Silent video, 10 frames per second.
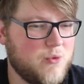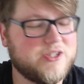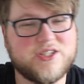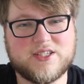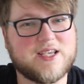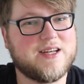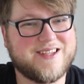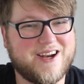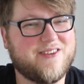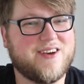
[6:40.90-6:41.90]
which is just kind
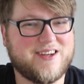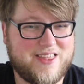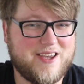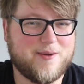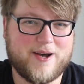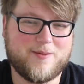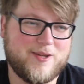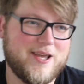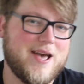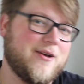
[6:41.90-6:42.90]
of terrifying to think about,
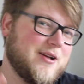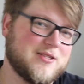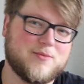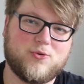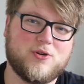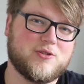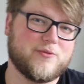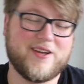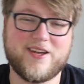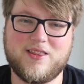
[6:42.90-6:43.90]
being out on some
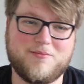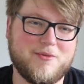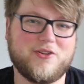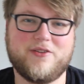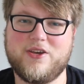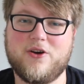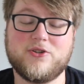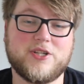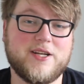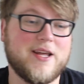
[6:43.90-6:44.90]
oil rig in the middle of the
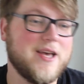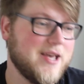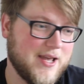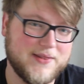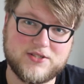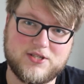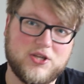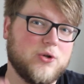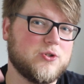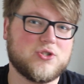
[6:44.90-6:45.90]
ocean and this
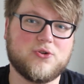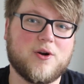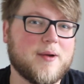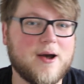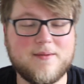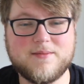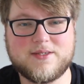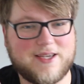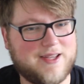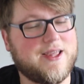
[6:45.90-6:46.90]
huge storm
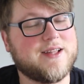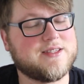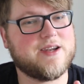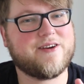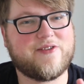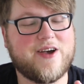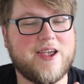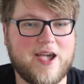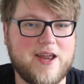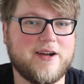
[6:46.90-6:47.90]
comes. Like, that's
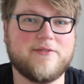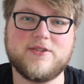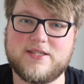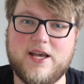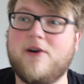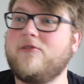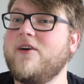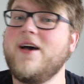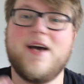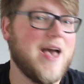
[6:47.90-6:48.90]
terrifying in and of
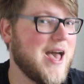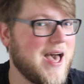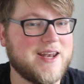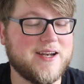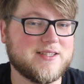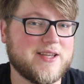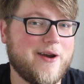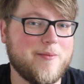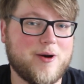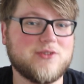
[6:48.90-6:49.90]
itself. Add in a
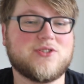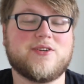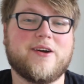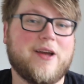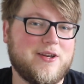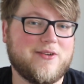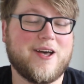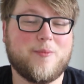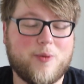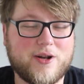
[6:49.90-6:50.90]
scary monster and you've
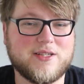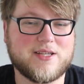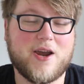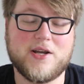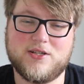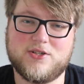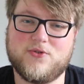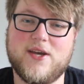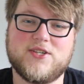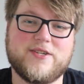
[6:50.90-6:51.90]
got a pretty scary
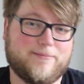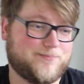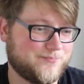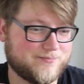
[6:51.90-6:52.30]
situation.